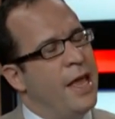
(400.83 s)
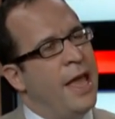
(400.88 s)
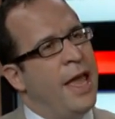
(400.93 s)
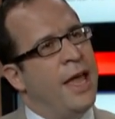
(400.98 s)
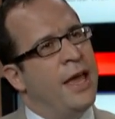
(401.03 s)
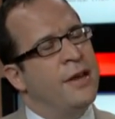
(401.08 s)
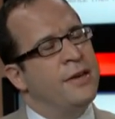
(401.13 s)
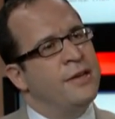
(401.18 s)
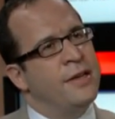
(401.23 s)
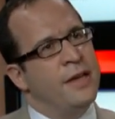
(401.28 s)

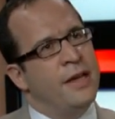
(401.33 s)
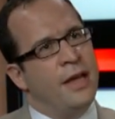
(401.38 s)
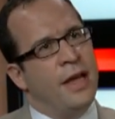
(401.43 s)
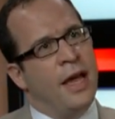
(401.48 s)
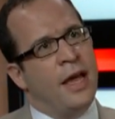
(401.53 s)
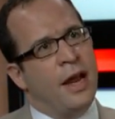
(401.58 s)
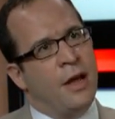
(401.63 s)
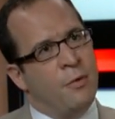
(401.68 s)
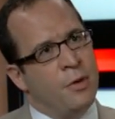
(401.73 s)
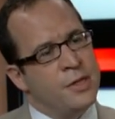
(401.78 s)
And
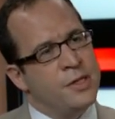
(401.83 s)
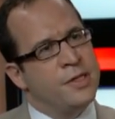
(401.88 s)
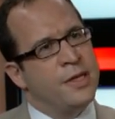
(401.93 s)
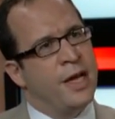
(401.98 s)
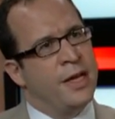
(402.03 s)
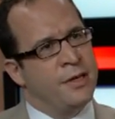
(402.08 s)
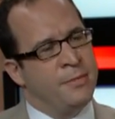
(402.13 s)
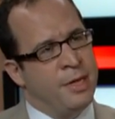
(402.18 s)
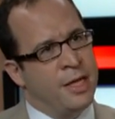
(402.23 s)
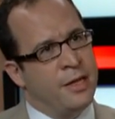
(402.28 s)
I would
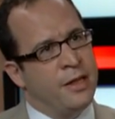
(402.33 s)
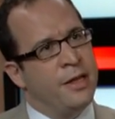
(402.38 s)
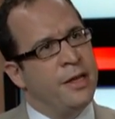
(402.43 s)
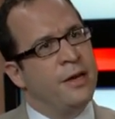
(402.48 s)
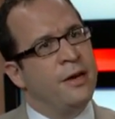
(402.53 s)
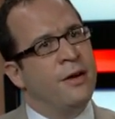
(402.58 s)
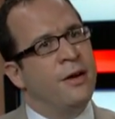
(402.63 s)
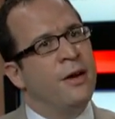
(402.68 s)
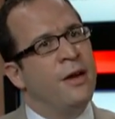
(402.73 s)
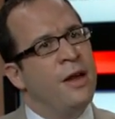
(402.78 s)
say, to be
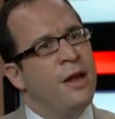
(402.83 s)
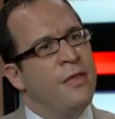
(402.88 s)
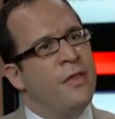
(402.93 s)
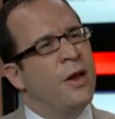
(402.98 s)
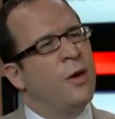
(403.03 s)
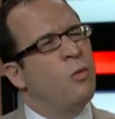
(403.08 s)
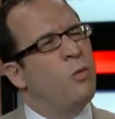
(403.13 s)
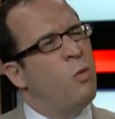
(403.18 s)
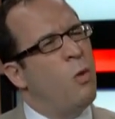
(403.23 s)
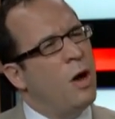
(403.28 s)
clear,
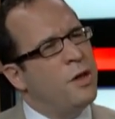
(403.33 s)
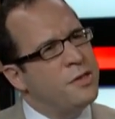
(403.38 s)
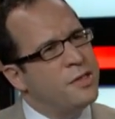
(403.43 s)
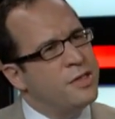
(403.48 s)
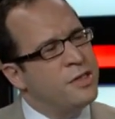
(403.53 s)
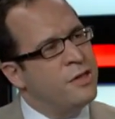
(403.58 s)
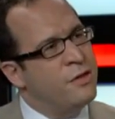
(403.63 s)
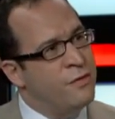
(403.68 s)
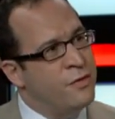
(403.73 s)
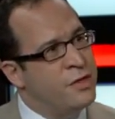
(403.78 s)
that
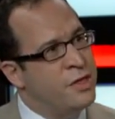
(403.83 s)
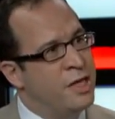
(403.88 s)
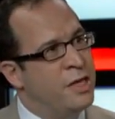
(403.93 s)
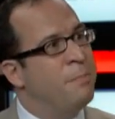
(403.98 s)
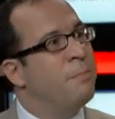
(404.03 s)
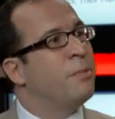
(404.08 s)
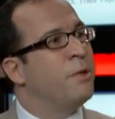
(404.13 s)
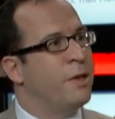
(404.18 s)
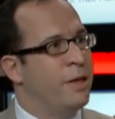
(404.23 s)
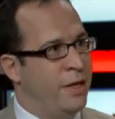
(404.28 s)
once you've
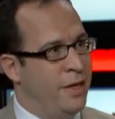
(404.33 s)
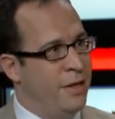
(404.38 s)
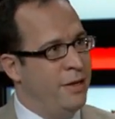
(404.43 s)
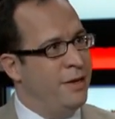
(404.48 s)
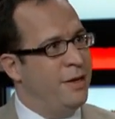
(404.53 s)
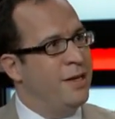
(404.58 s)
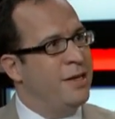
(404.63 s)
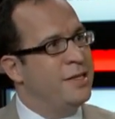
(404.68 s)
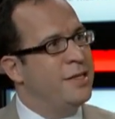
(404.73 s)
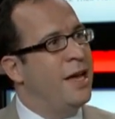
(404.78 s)
deeply
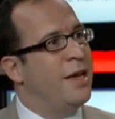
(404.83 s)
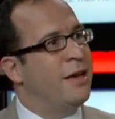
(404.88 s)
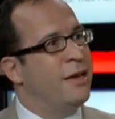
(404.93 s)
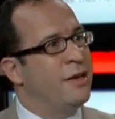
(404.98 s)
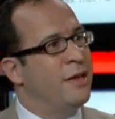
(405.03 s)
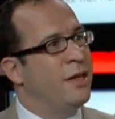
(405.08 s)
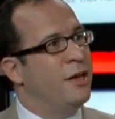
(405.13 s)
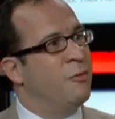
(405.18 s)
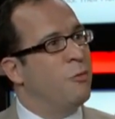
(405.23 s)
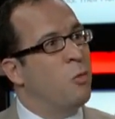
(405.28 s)
taken
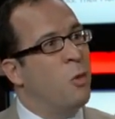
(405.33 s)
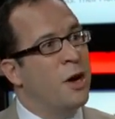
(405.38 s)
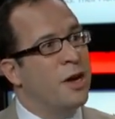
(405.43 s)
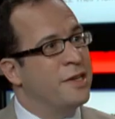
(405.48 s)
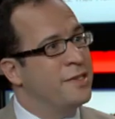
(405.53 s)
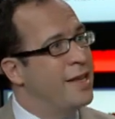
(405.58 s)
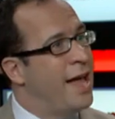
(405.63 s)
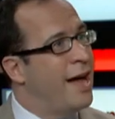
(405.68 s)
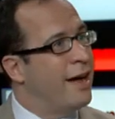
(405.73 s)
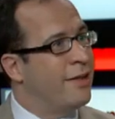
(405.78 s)
in what
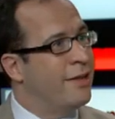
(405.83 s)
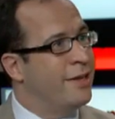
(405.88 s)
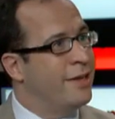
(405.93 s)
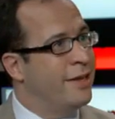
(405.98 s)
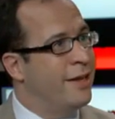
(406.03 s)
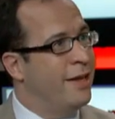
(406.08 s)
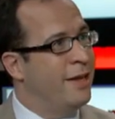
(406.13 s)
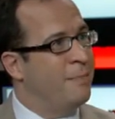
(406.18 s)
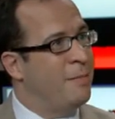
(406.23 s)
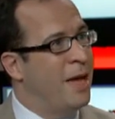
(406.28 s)
exactly
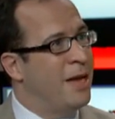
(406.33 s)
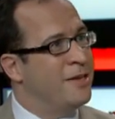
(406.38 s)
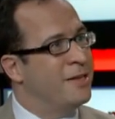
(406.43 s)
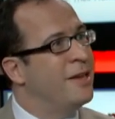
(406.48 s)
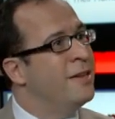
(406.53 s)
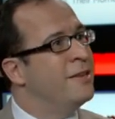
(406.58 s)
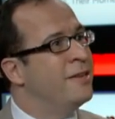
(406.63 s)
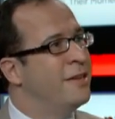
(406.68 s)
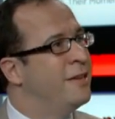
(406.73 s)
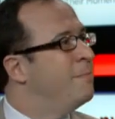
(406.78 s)
King meant
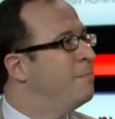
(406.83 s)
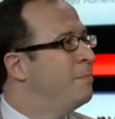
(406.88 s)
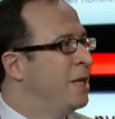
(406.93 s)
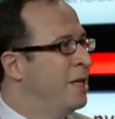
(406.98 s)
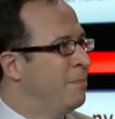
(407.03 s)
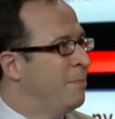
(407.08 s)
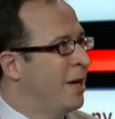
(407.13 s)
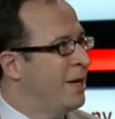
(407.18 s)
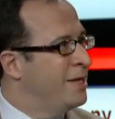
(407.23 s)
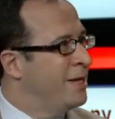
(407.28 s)
and didn't
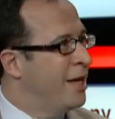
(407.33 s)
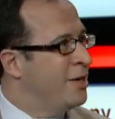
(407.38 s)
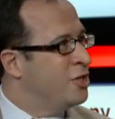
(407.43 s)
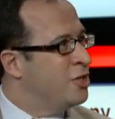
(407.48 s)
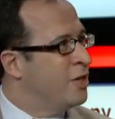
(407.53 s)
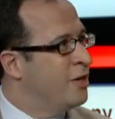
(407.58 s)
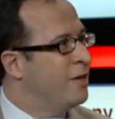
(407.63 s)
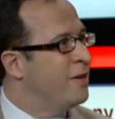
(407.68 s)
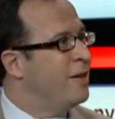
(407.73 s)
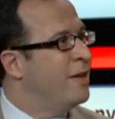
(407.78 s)
mean by
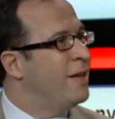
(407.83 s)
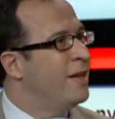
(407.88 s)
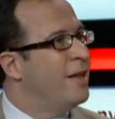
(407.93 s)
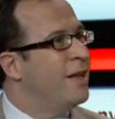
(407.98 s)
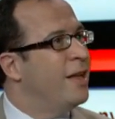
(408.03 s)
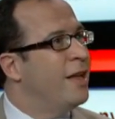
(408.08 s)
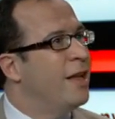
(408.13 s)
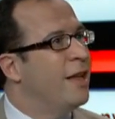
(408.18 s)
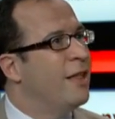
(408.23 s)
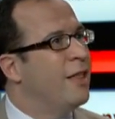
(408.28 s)
tension,
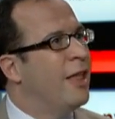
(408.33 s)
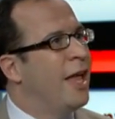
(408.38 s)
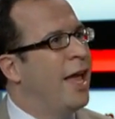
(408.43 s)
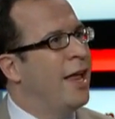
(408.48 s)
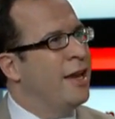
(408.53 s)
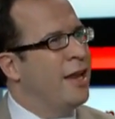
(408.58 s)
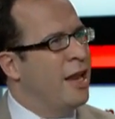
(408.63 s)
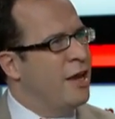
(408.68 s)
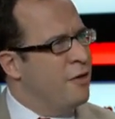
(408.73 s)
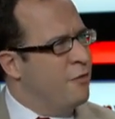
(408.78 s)

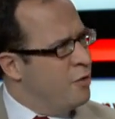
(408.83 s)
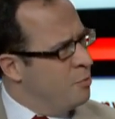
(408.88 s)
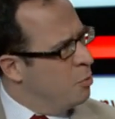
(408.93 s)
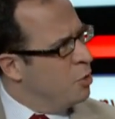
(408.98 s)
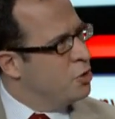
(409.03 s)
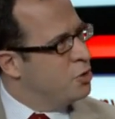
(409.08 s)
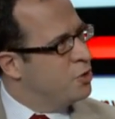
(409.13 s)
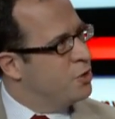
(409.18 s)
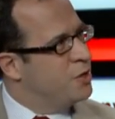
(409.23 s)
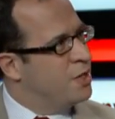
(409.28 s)
and you've
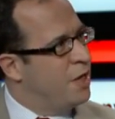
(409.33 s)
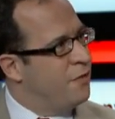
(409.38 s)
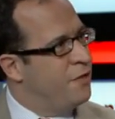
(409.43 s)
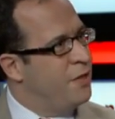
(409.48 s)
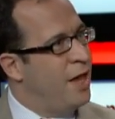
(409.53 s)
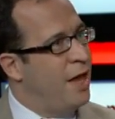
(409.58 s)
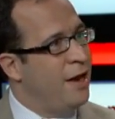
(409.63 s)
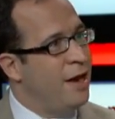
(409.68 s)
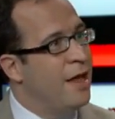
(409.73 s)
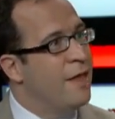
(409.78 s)
immersed yourself in
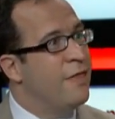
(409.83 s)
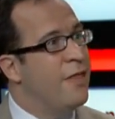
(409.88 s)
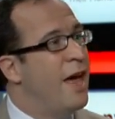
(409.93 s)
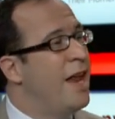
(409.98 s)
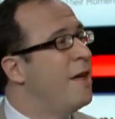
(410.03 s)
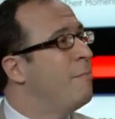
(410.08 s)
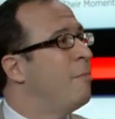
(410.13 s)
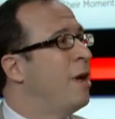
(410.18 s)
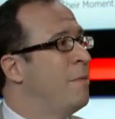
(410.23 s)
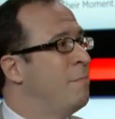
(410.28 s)
that, then
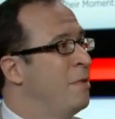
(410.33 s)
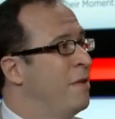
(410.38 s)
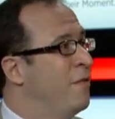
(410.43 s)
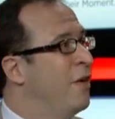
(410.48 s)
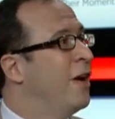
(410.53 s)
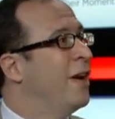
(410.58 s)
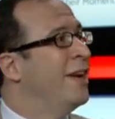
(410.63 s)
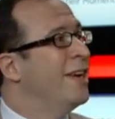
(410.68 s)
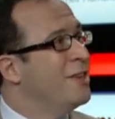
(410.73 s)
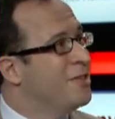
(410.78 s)
it might be
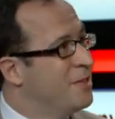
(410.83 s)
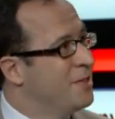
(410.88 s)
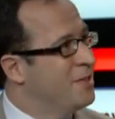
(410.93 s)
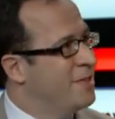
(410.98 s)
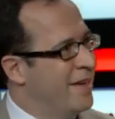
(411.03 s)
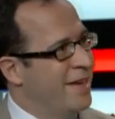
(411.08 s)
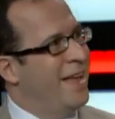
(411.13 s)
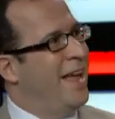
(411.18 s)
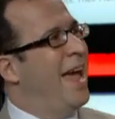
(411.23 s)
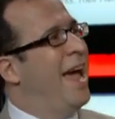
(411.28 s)
very
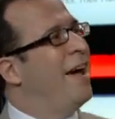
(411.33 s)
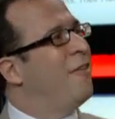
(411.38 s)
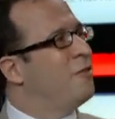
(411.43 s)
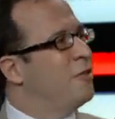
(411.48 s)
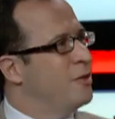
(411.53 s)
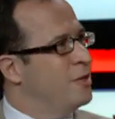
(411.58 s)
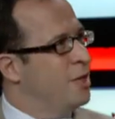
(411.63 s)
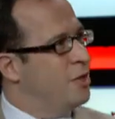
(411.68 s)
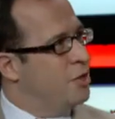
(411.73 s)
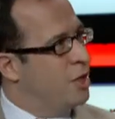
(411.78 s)
interesting
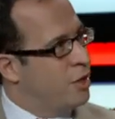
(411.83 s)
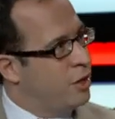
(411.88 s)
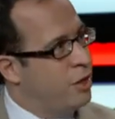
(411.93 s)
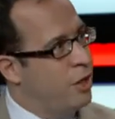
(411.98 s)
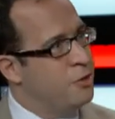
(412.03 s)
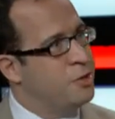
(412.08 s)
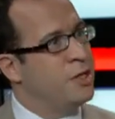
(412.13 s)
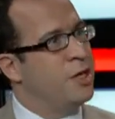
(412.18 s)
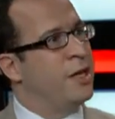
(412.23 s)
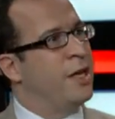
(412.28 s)
after such a
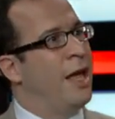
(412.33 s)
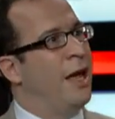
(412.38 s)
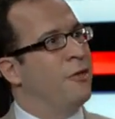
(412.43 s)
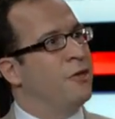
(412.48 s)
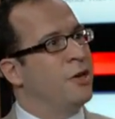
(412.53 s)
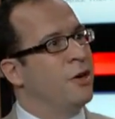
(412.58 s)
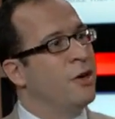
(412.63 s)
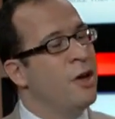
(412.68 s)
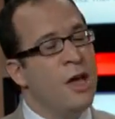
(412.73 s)
close encounter